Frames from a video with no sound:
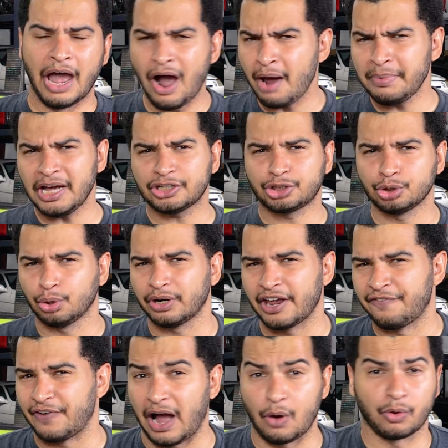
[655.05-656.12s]
Now, I'm not sure
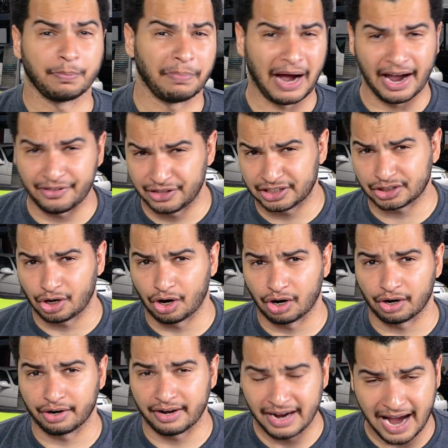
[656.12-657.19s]
if I would buy this
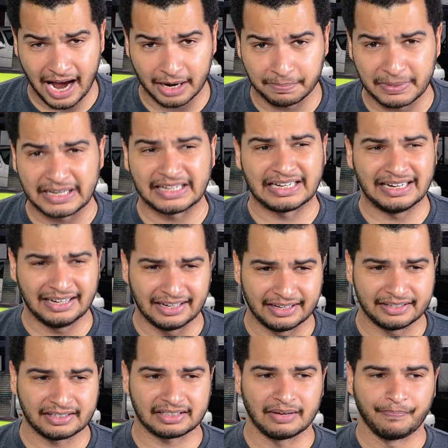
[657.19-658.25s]
car or not
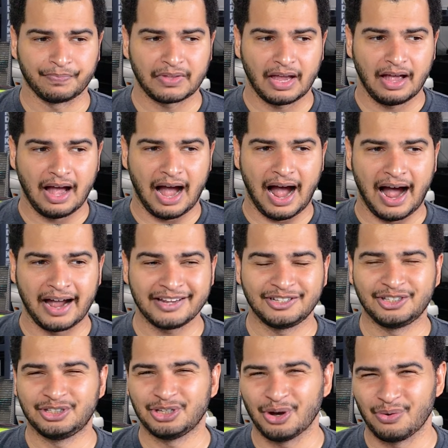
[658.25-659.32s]
because I
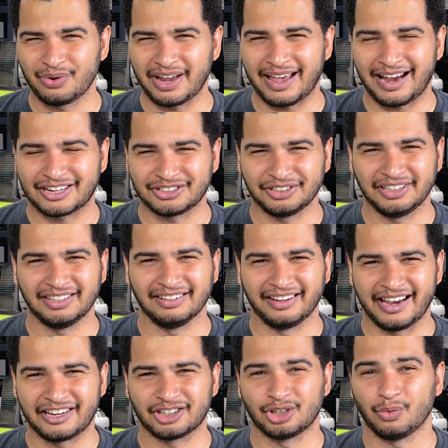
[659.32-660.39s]
don't actually
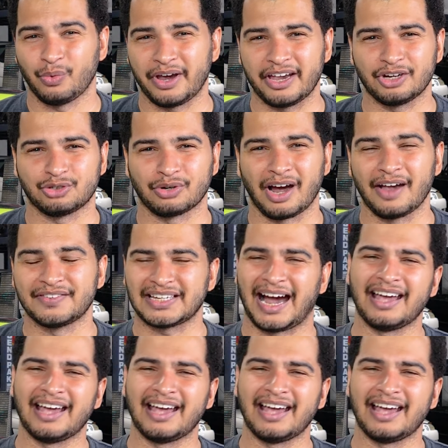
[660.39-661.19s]
like the way it drives.